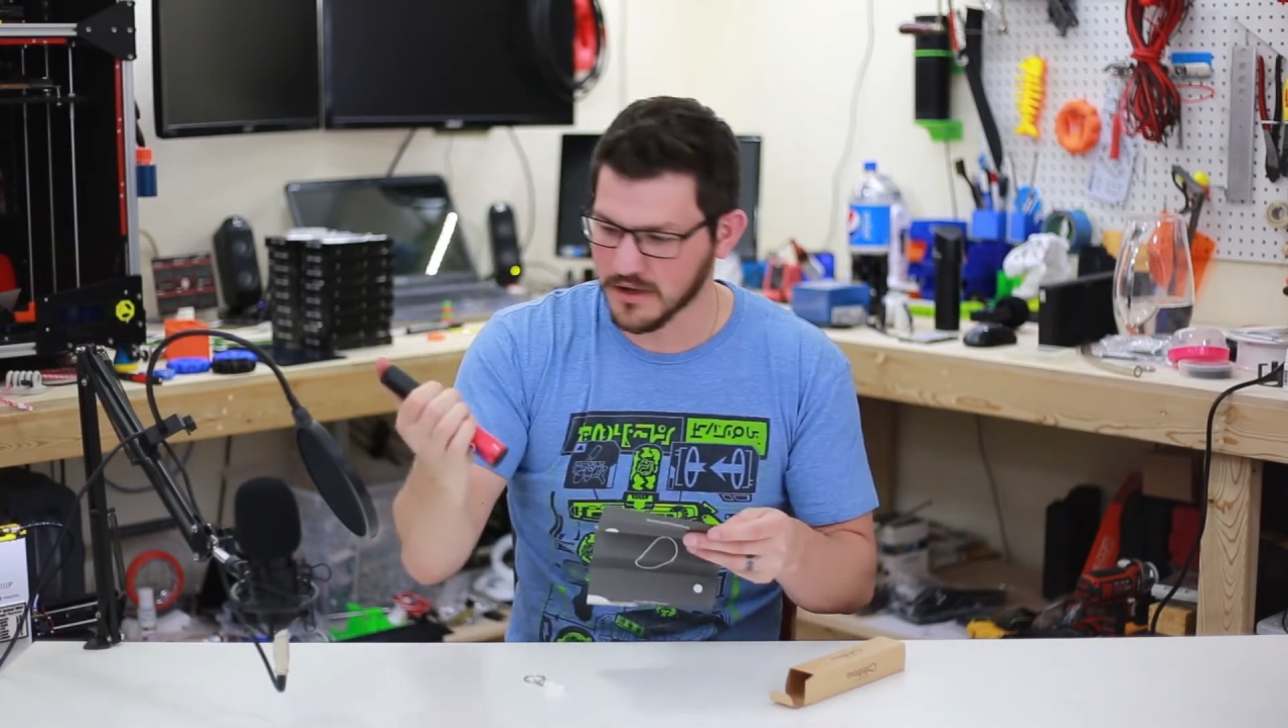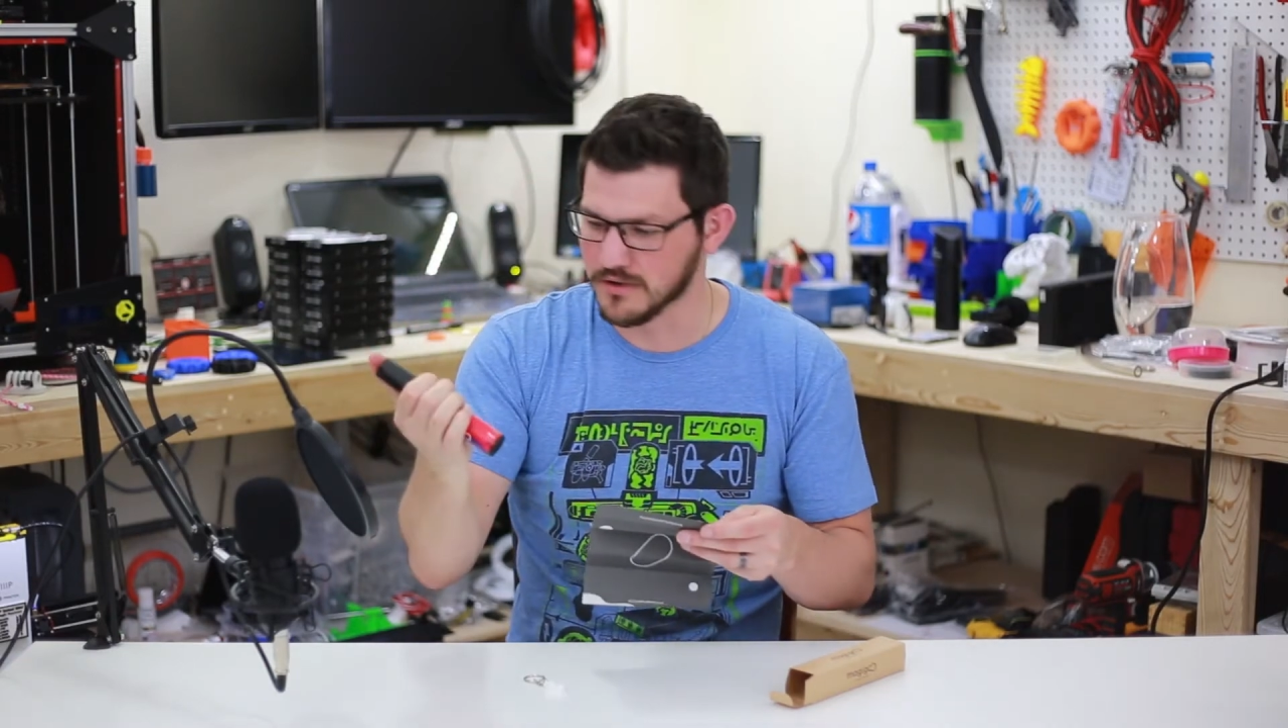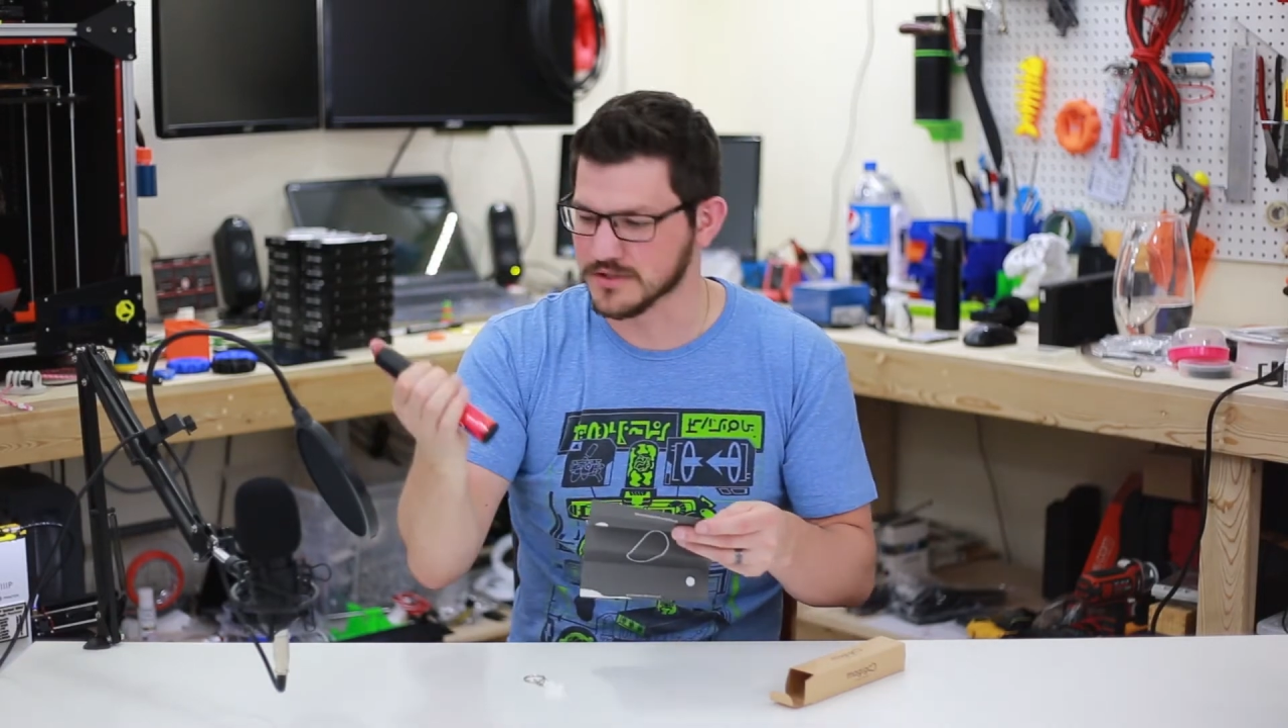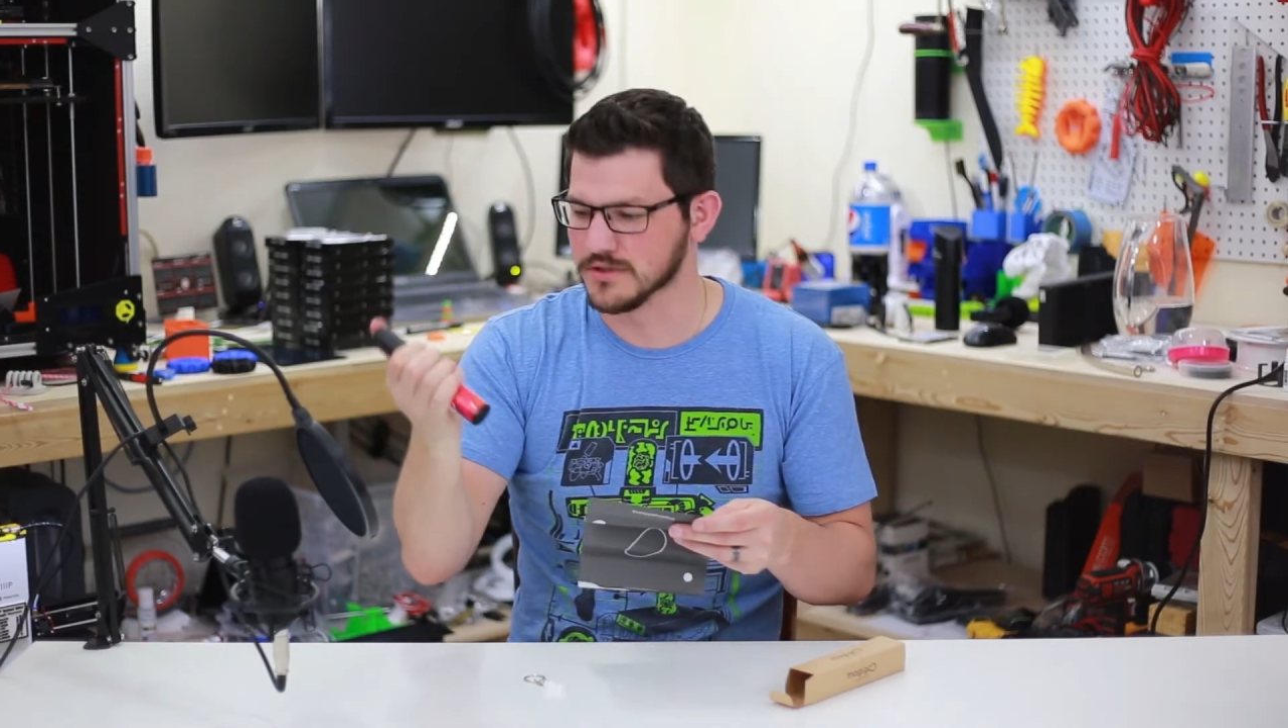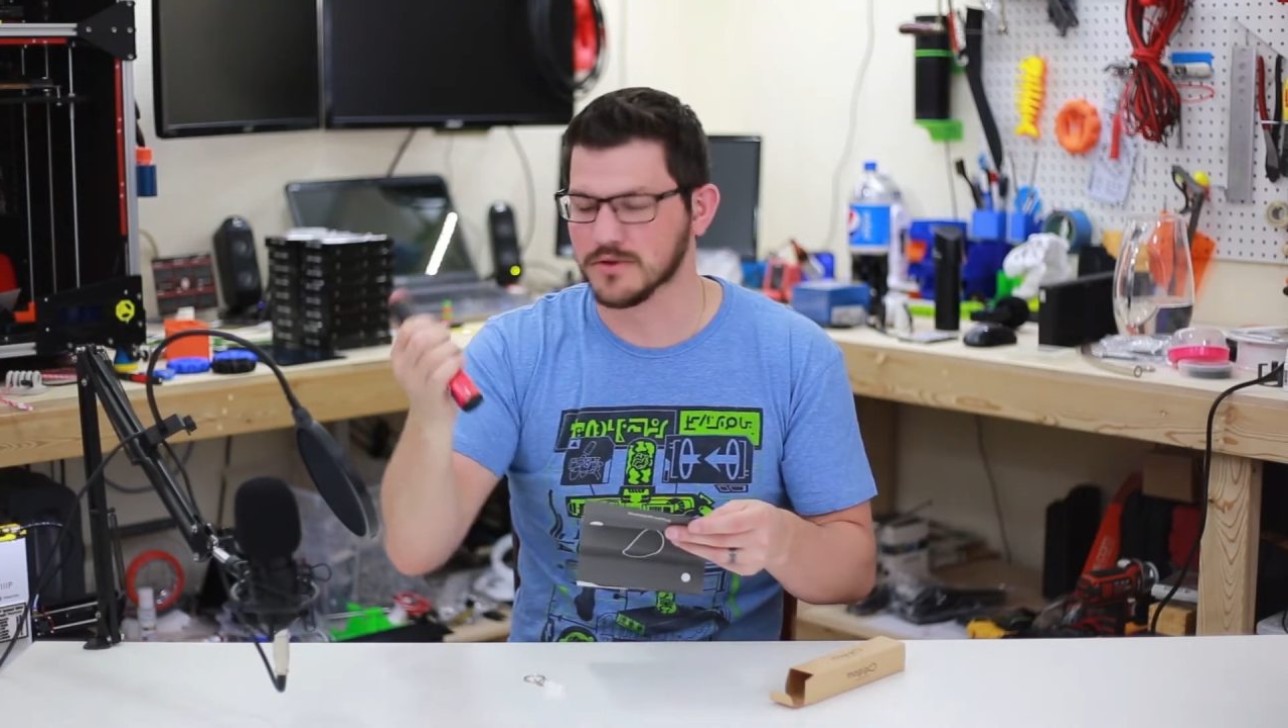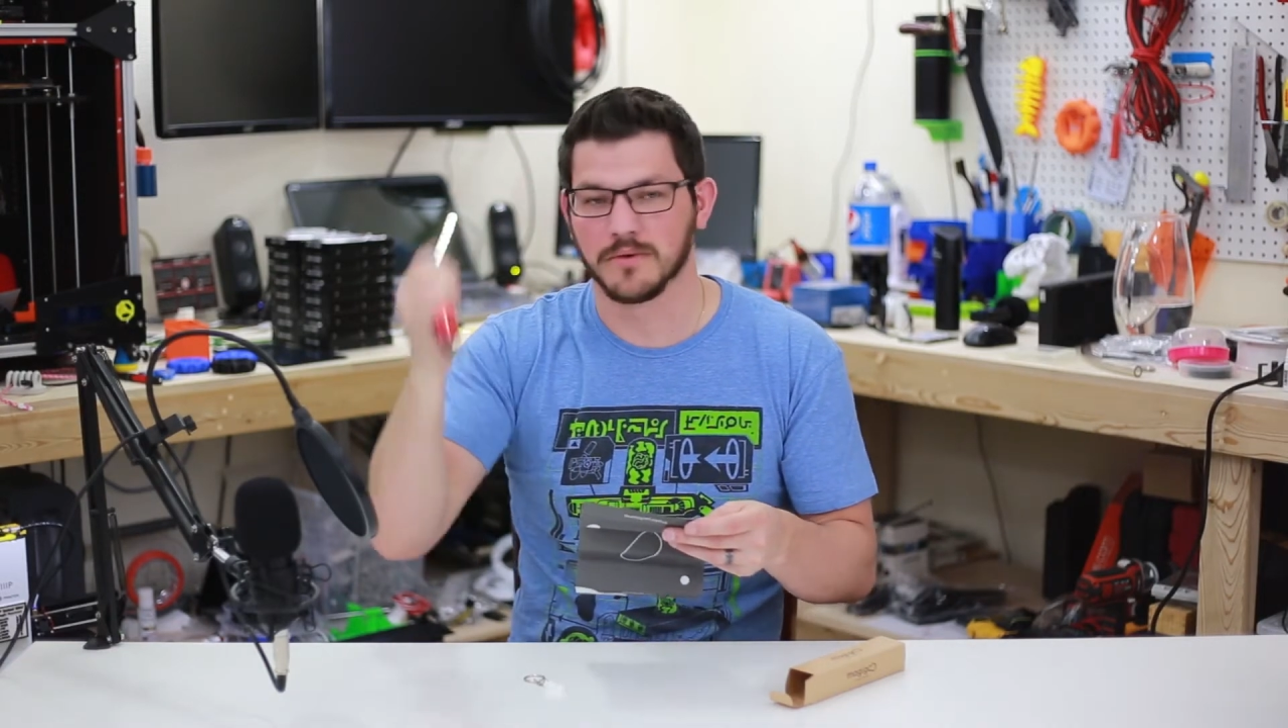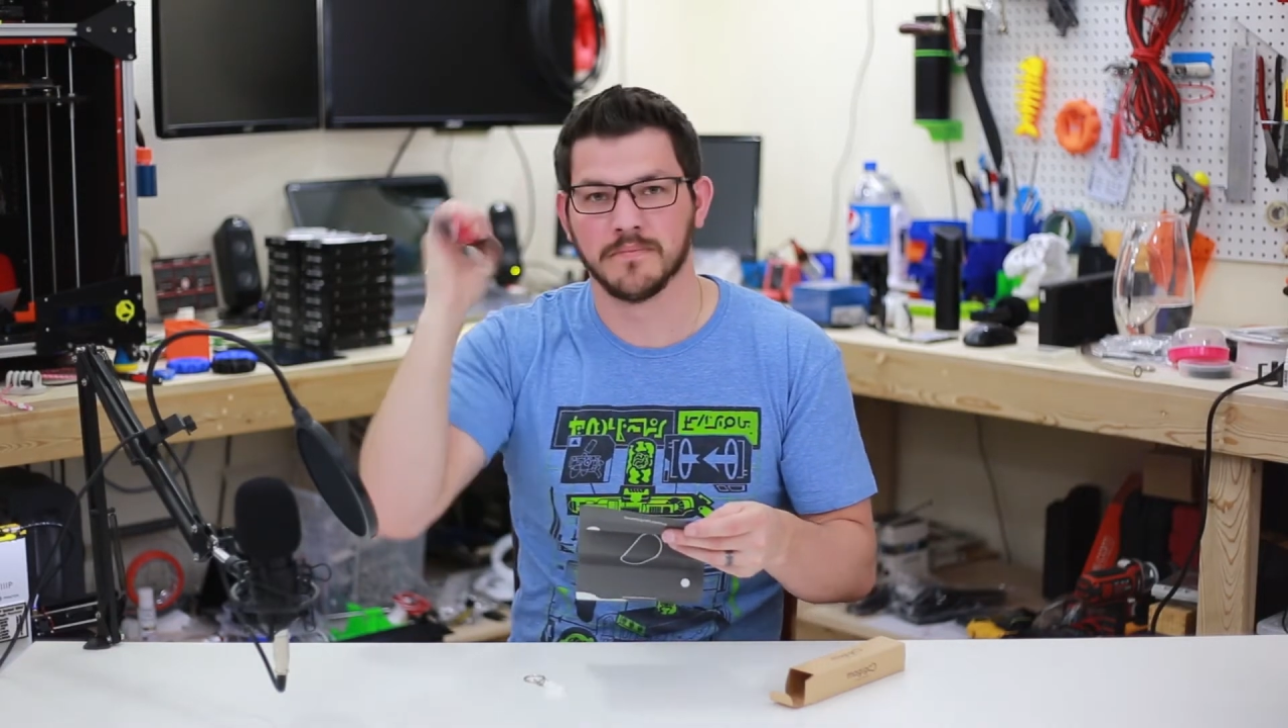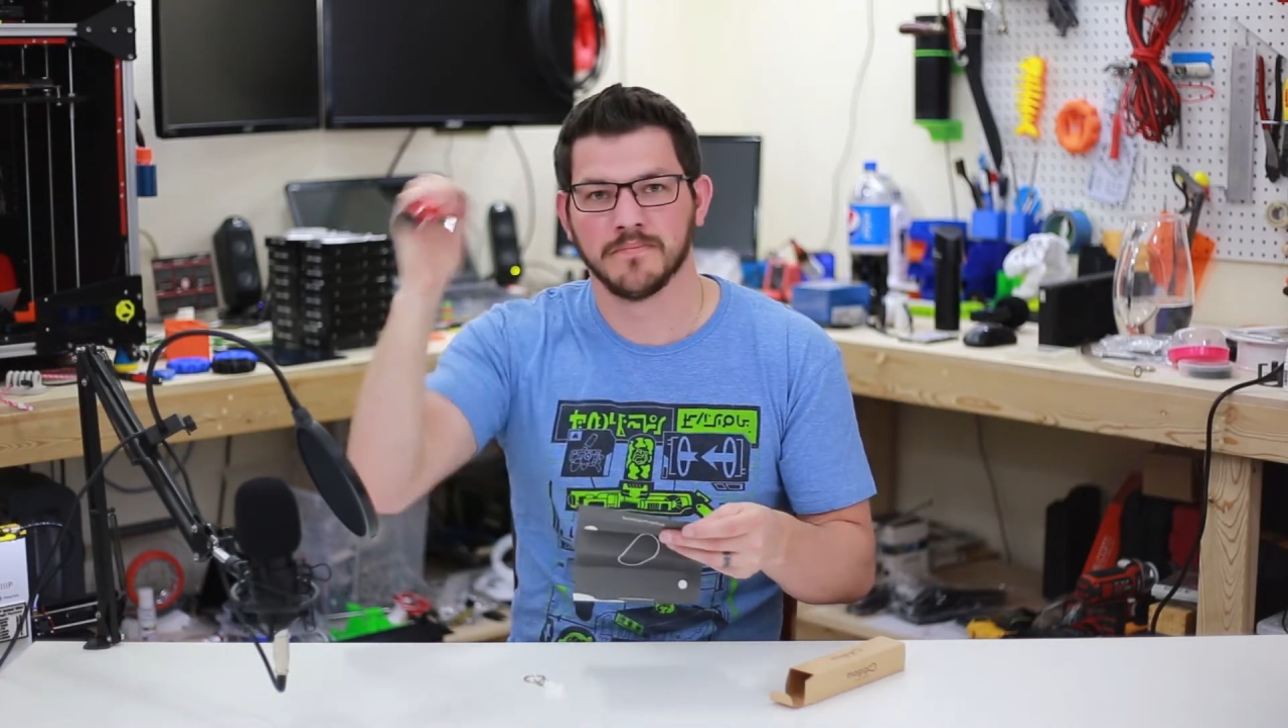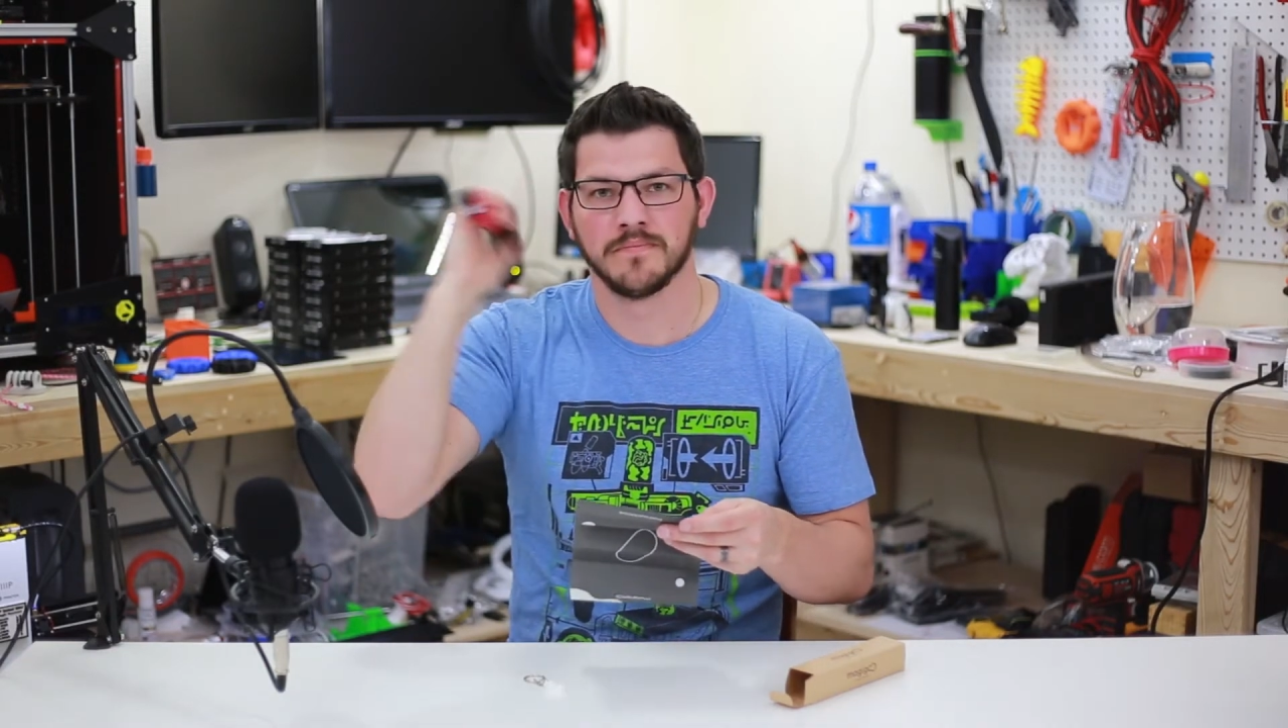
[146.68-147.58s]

Oh, there's a little